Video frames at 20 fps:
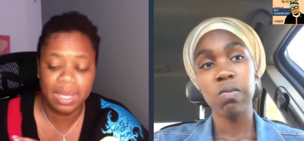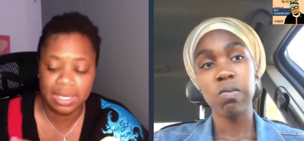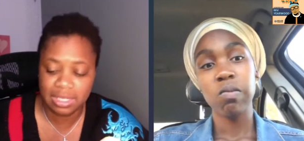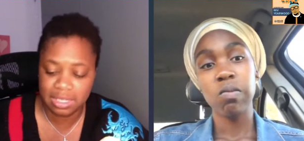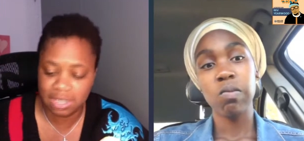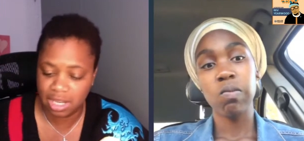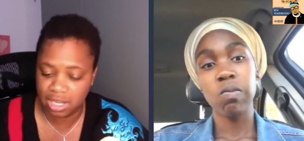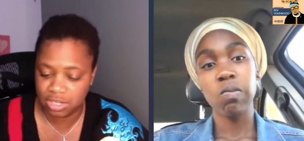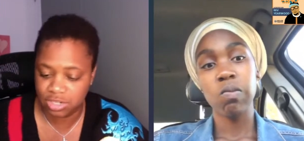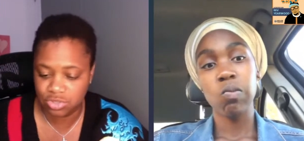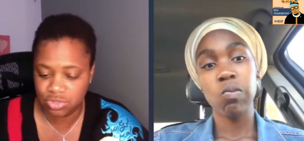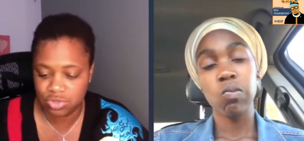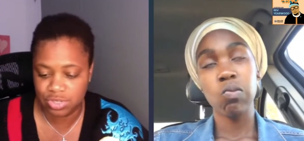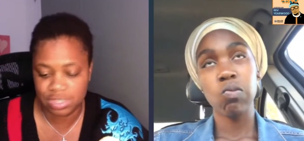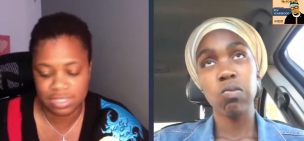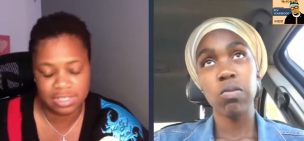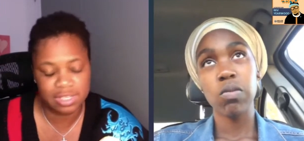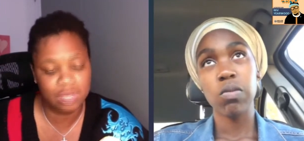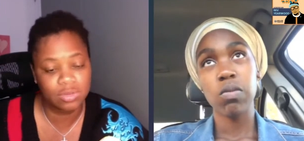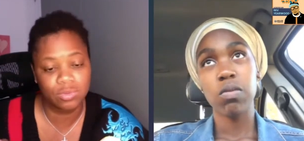Speaker 1: the many
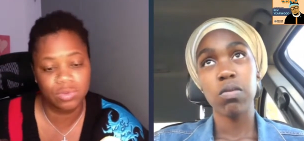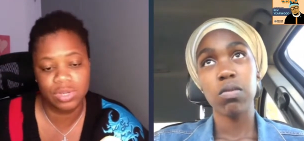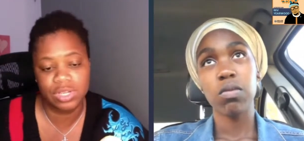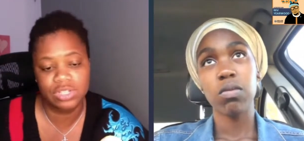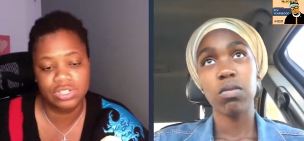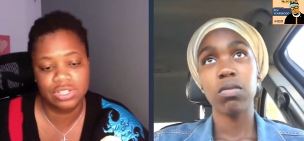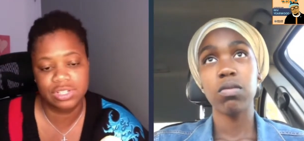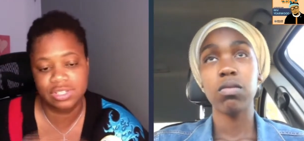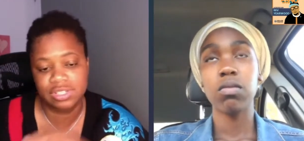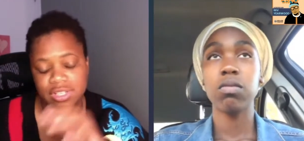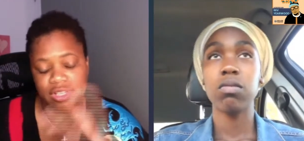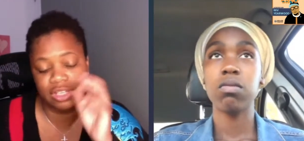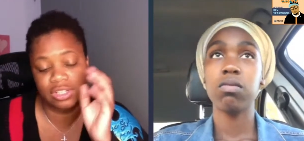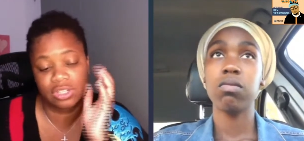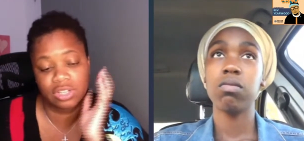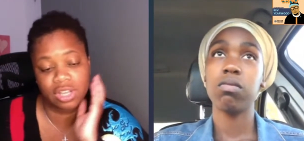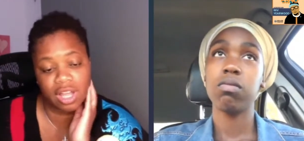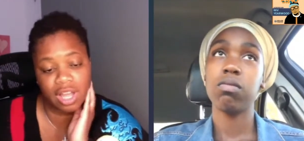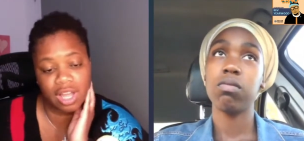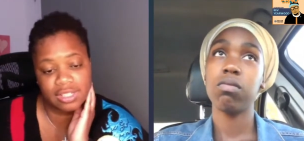countries and
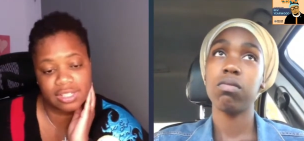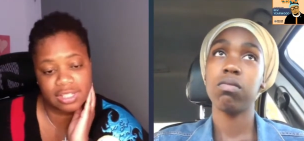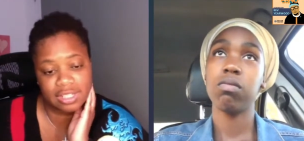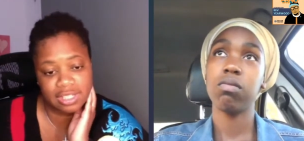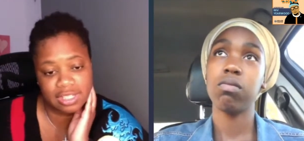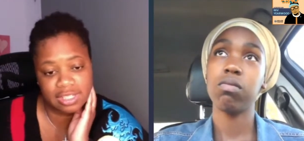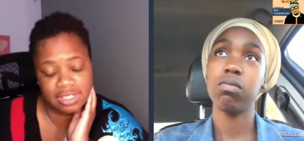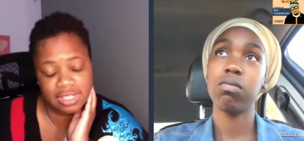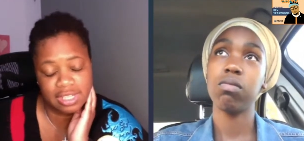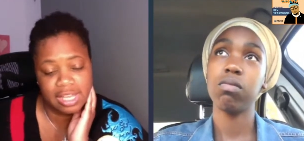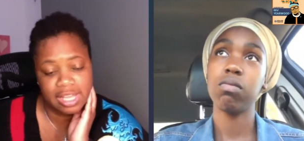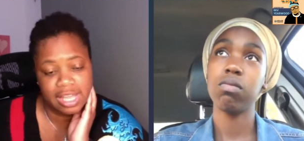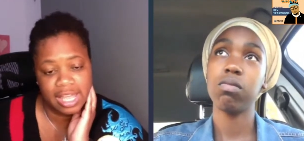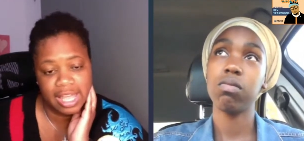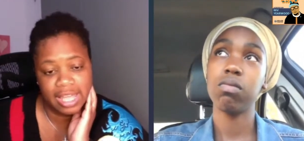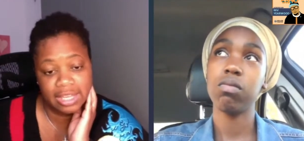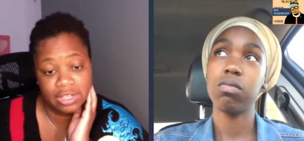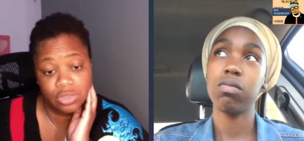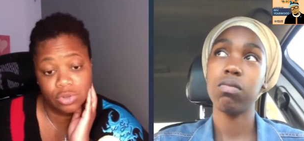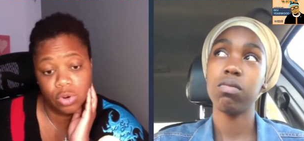regions in the
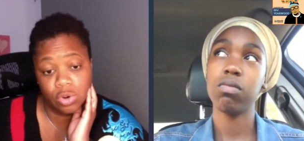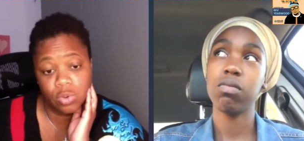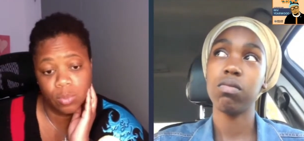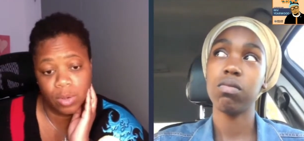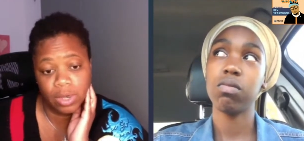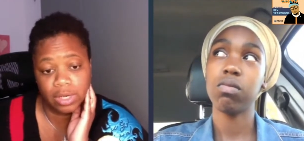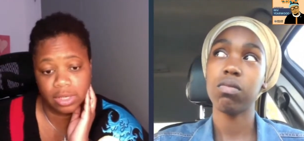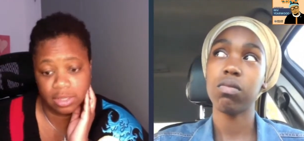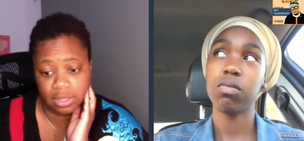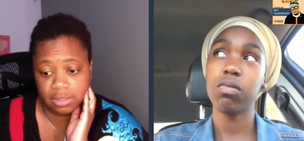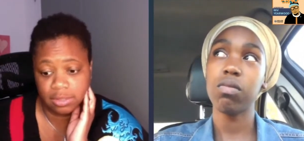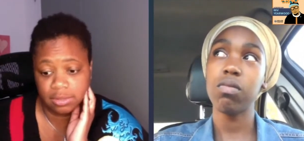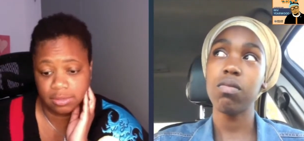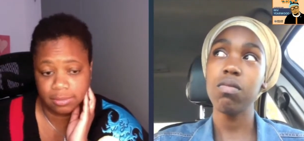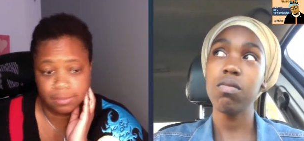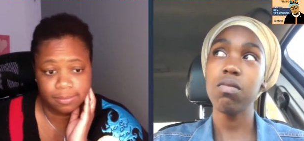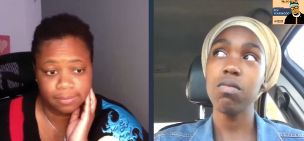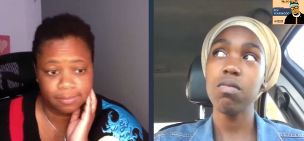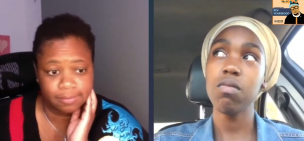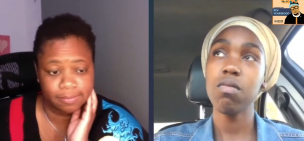continent and your work?